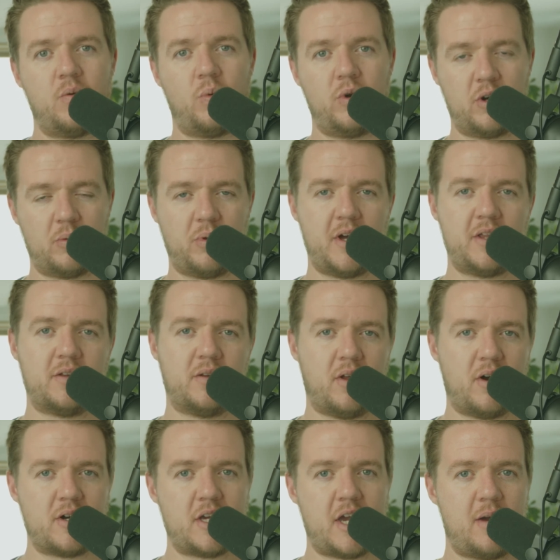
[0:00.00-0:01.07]
When you're playing the
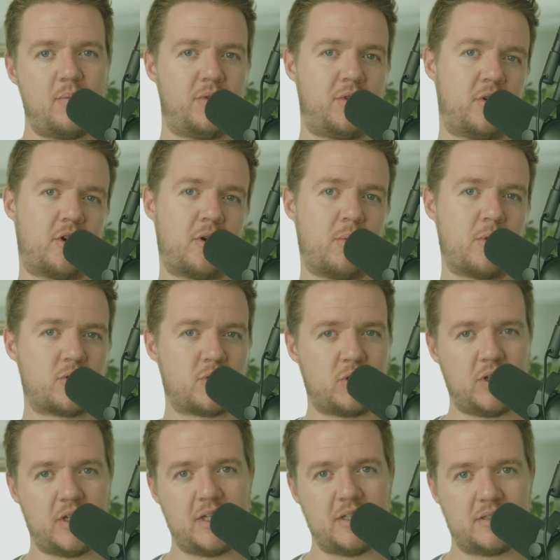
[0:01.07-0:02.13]
long game with your commercial
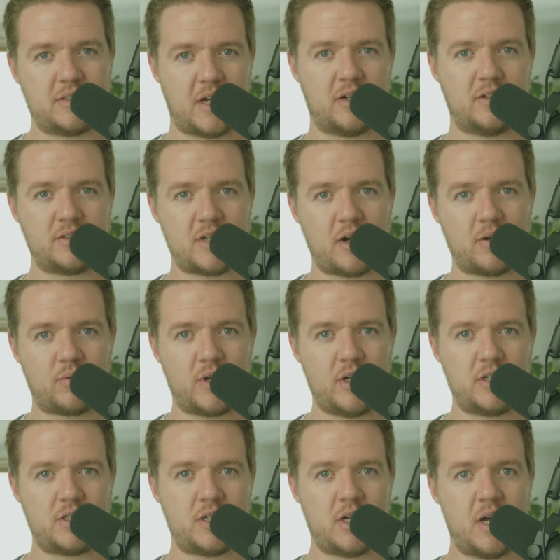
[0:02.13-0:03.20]
cleaning sales
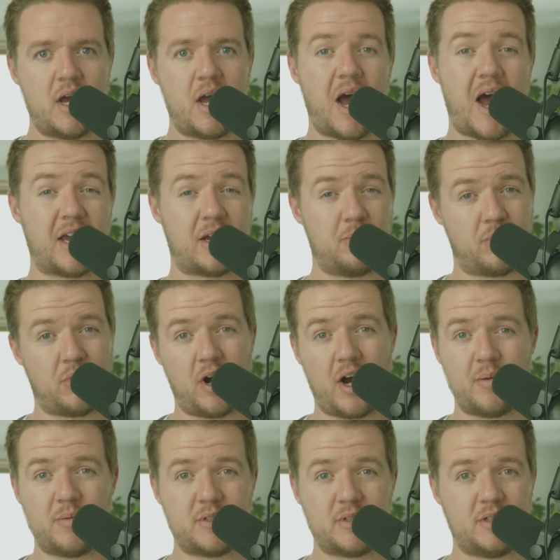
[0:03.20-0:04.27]
outreach, I can
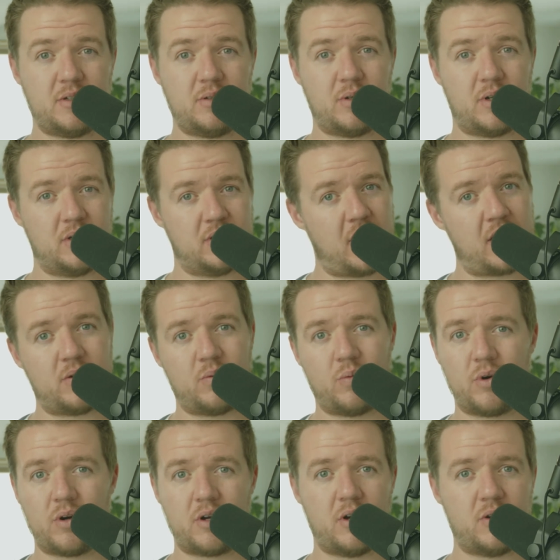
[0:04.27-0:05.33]
promise you a lot of
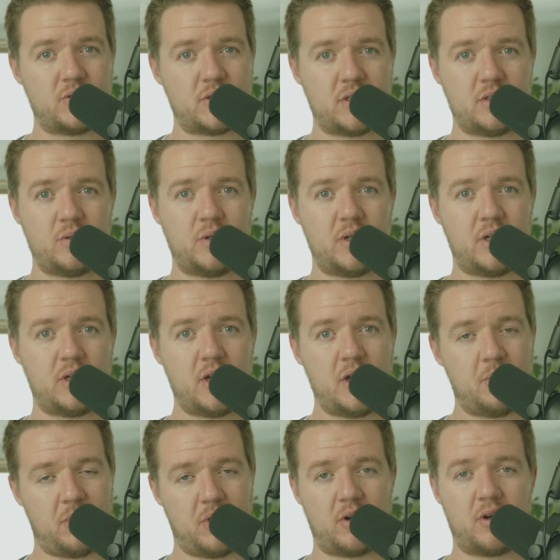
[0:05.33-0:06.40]
work goes into it,
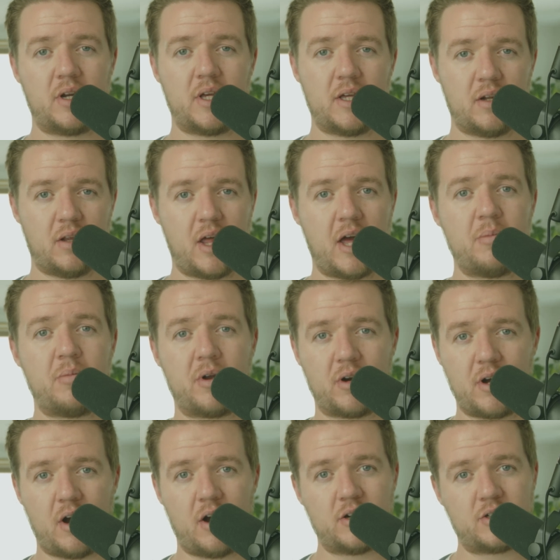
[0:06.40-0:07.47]
but you're going to get a lot
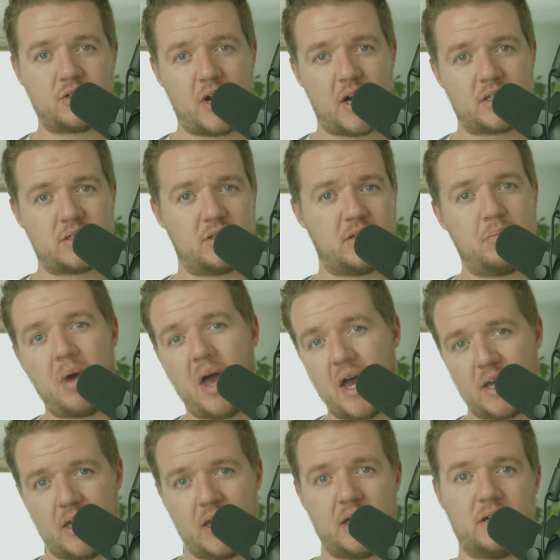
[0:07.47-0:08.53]
better contracts on the
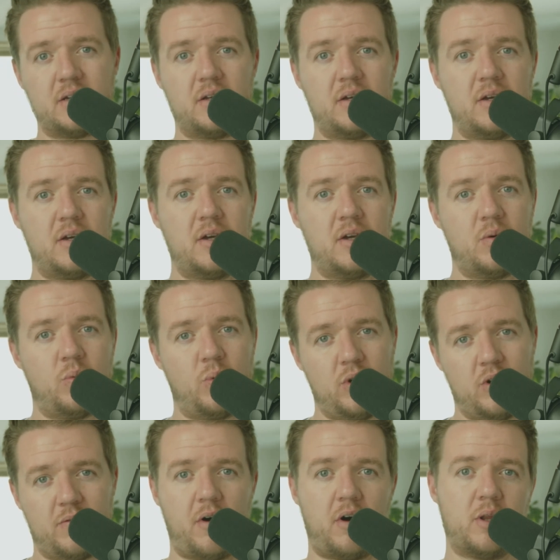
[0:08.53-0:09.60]
back end.
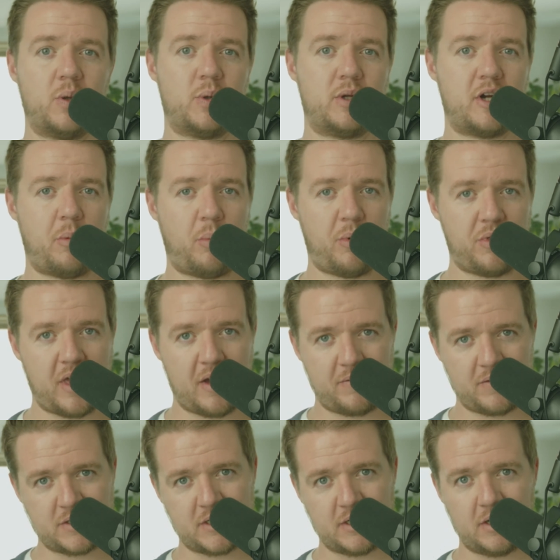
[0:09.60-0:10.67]
When you're following up with that
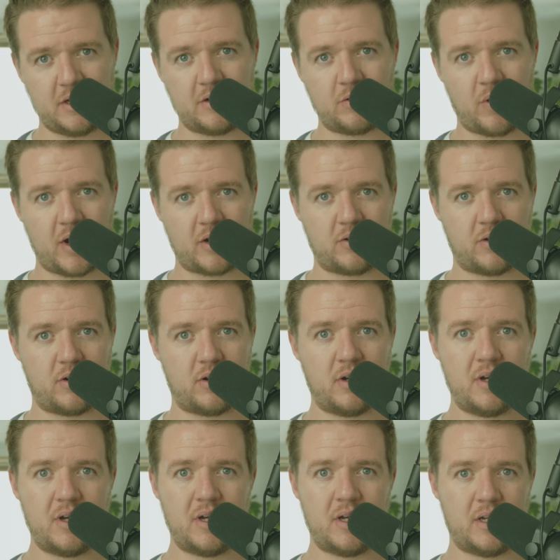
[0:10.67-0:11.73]
facility director
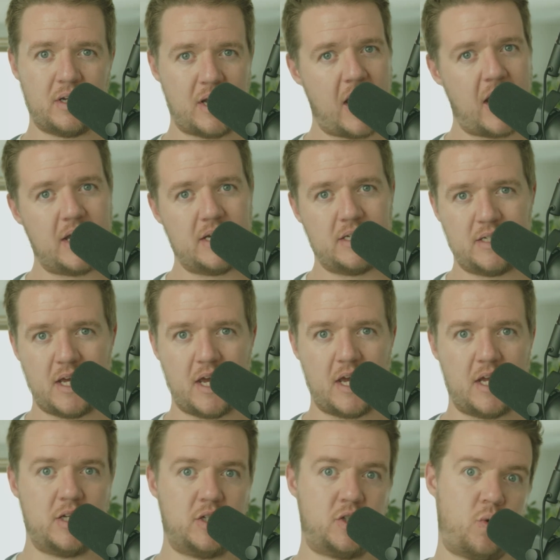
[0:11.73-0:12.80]
9,
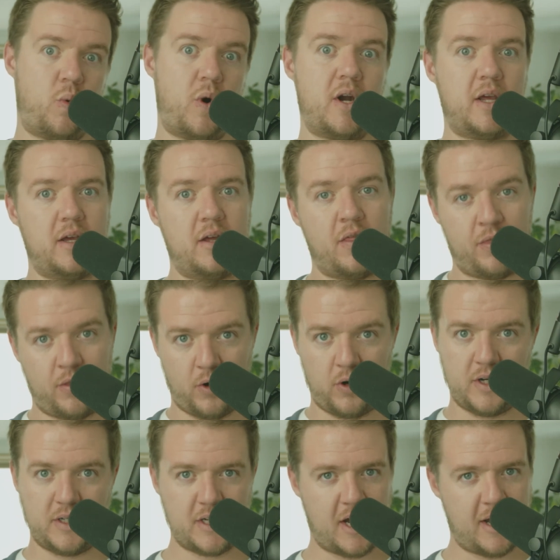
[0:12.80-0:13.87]
10, 20,
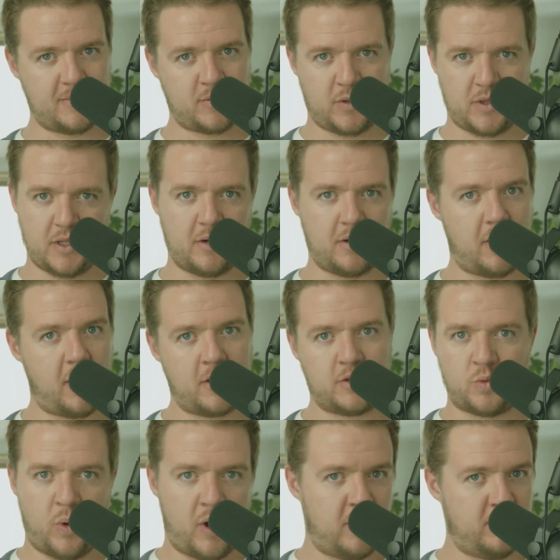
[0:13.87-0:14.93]
30 times within a
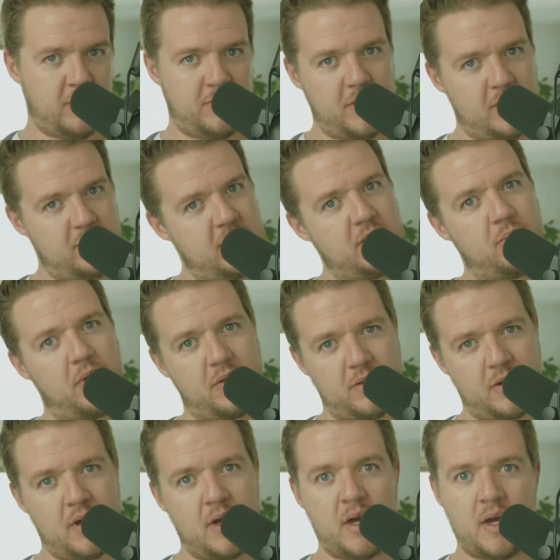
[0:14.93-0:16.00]
12 to 15
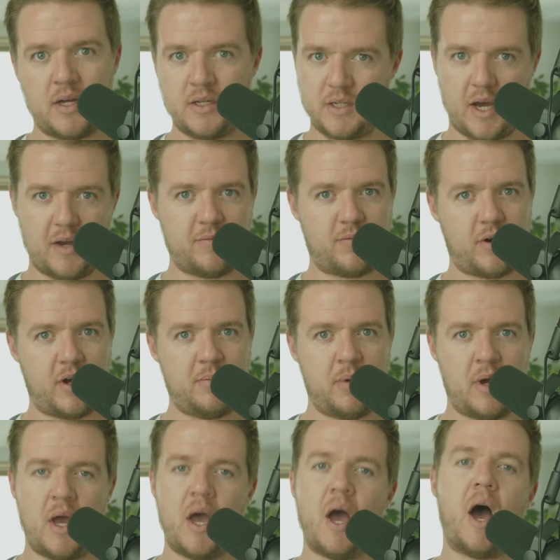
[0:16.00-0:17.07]
month time
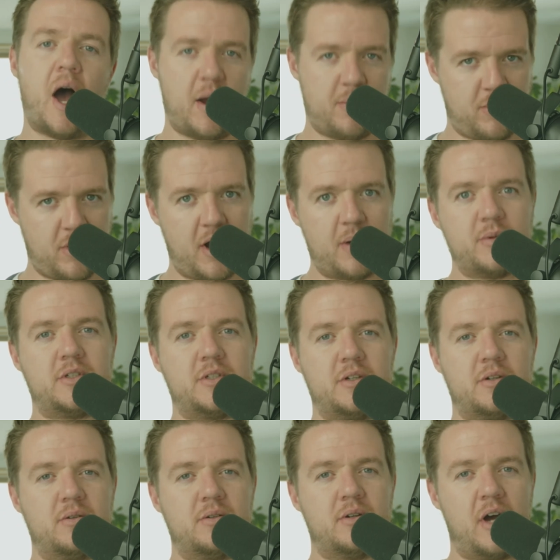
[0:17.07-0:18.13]
frame, I promise
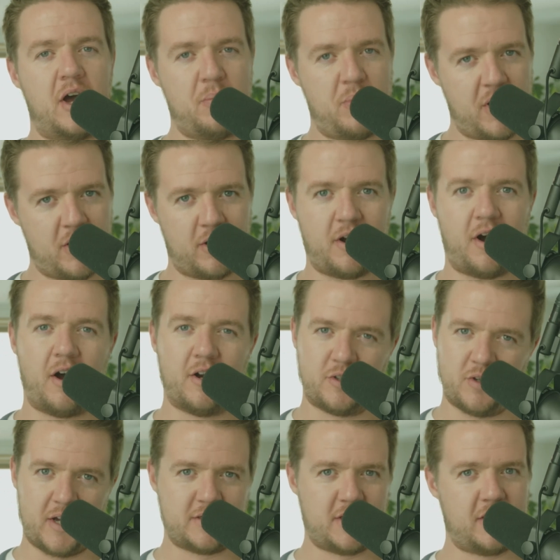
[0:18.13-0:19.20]
you a better
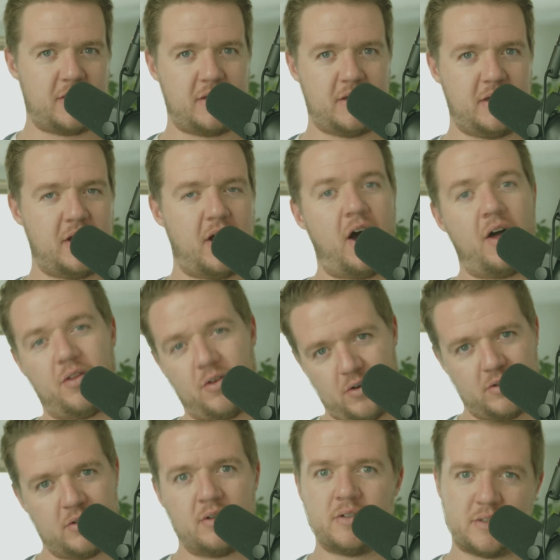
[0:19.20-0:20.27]
contracts at the
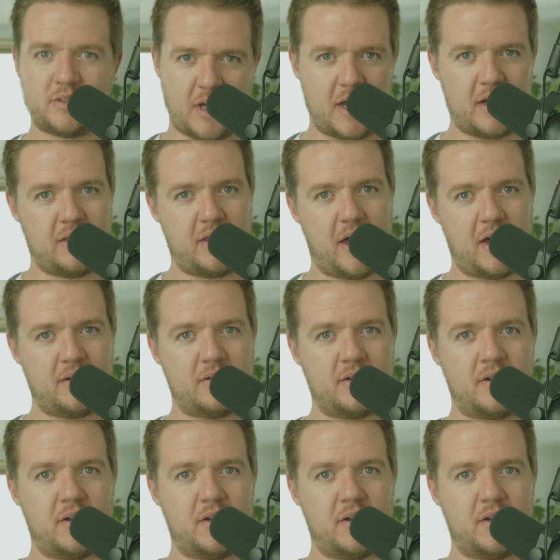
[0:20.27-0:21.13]
other side of that.